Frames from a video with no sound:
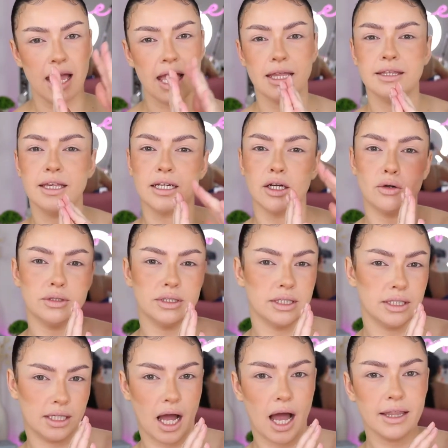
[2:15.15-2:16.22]
and then on
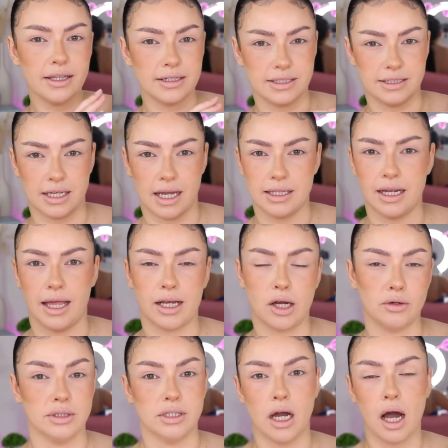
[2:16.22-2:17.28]
the other side, like
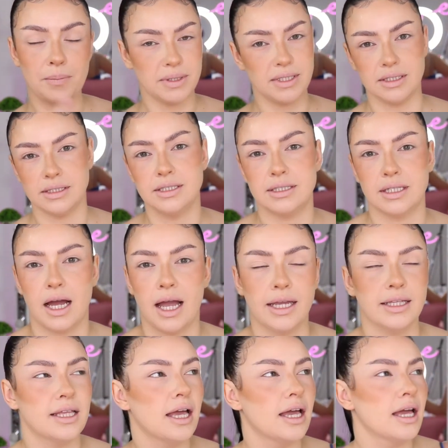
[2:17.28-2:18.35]
on the opposite
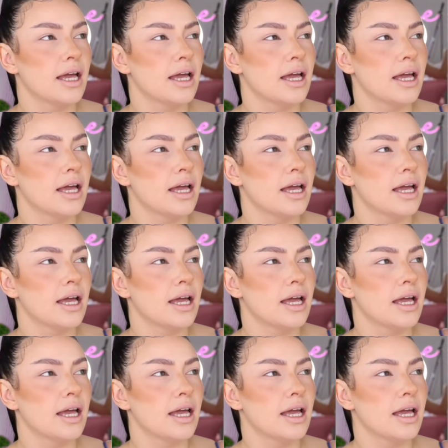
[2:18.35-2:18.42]
side,